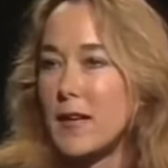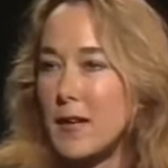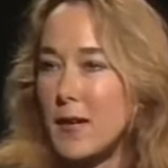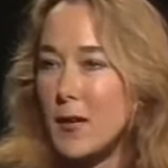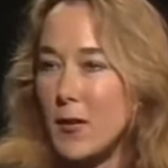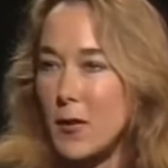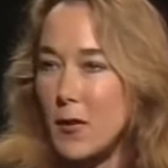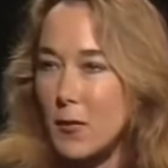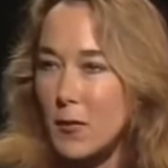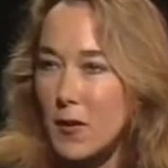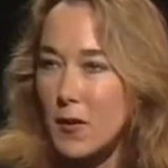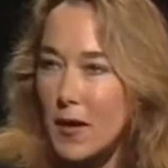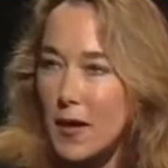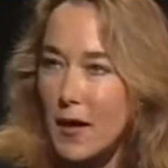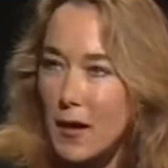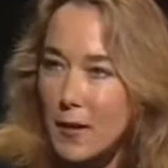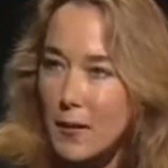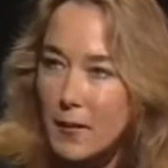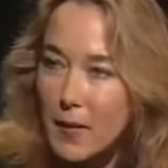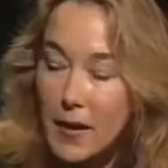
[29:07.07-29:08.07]
you know,
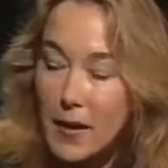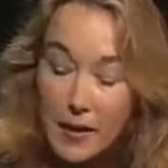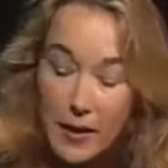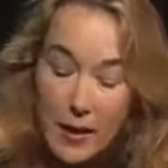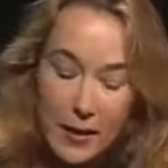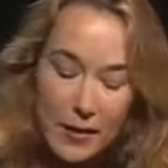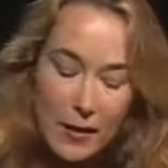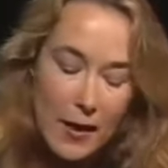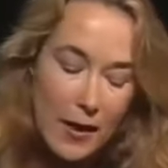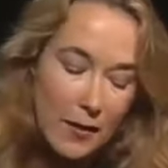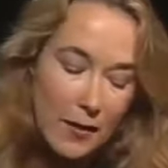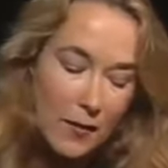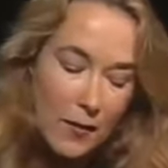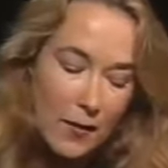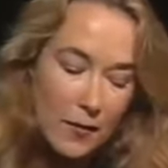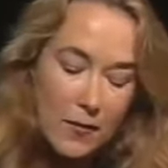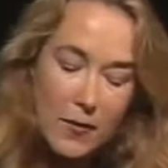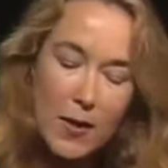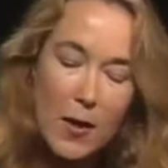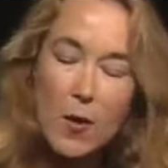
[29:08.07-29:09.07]
uh, and, and had
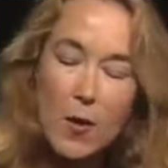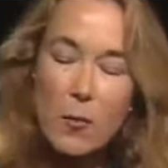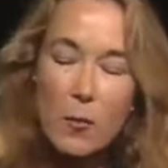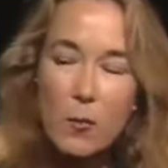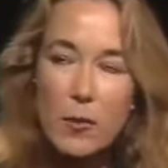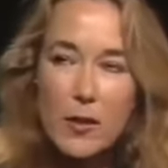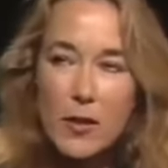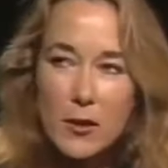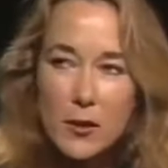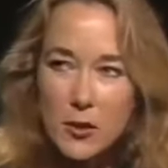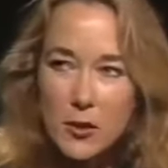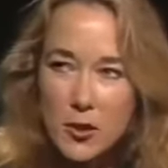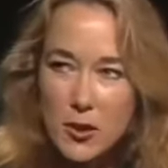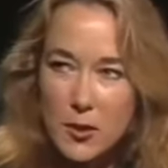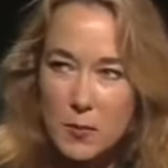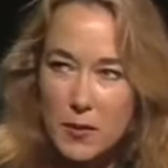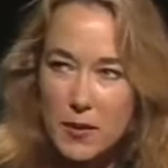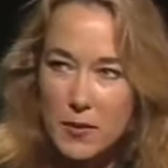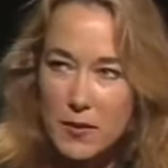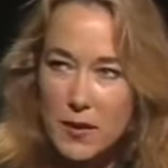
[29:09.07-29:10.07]
a terrible
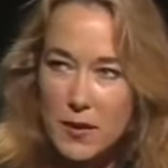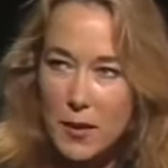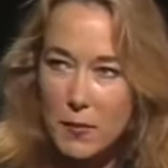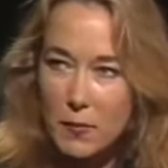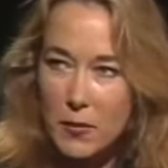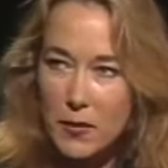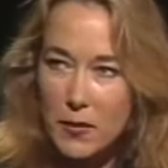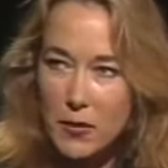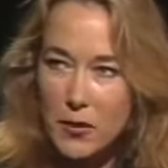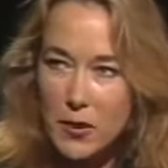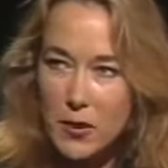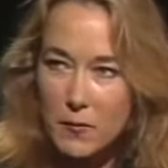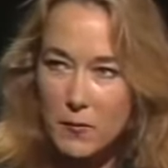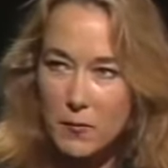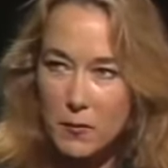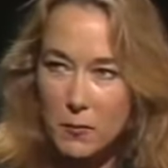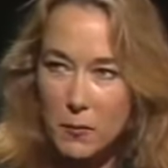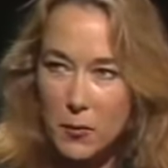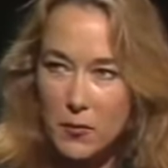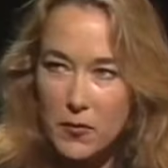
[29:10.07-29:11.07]
relationship at the time with the
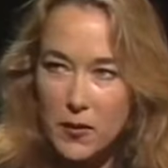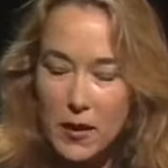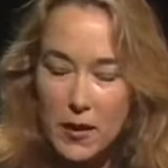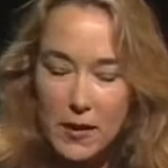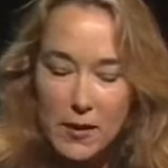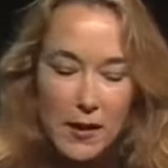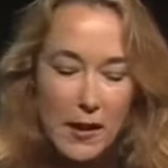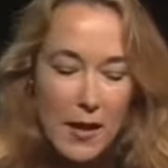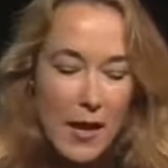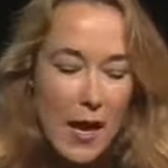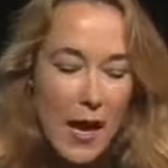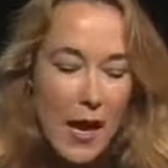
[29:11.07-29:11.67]
chief of Mossad.